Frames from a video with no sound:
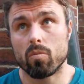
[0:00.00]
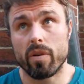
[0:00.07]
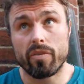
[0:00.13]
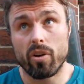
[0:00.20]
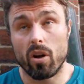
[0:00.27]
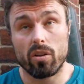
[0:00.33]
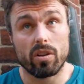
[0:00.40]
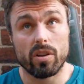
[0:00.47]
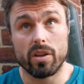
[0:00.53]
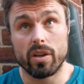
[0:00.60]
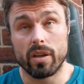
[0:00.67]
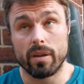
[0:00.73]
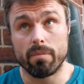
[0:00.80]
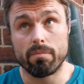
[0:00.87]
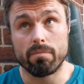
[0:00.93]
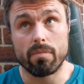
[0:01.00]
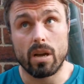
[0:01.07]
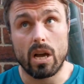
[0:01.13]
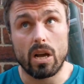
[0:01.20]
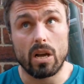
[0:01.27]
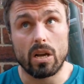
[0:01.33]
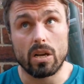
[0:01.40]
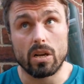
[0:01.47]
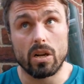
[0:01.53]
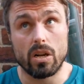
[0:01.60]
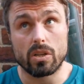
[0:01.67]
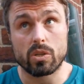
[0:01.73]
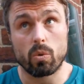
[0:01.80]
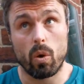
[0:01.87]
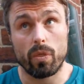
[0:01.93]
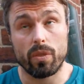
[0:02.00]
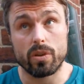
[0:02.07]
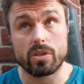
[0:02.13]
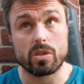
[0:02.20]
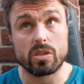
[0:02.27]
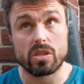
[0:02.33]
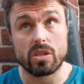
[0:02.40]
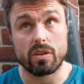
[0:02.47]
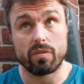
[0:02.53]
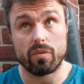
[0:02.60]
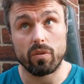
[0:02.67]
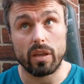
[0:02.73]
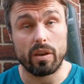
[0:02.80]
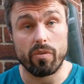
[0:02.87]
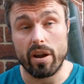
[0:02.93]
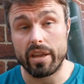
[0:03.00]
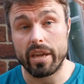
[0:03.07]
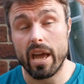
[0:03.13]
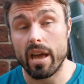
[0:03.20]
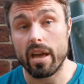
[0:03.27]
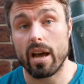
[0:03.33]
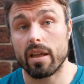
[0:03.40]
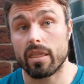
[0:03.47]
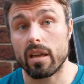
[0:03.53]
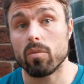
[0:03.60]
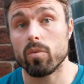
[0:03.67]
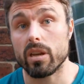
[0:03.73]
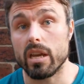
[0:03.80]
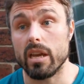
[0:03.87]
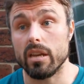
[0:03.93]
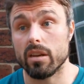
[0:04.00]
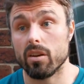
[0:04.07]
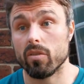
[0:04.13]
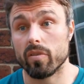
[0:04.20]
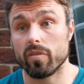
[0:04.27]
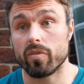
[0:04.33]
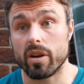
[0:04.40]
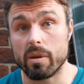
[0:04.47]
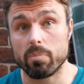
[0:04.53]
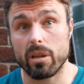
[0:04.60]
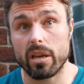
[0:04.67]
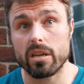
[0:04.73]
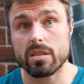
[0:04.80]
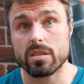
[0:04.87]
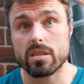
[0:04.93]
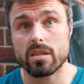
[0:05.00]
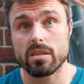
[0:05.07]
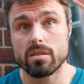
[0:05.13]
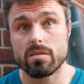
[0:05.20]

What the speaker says: we've got a squad that's fully ready yet. I think we need another 3 players.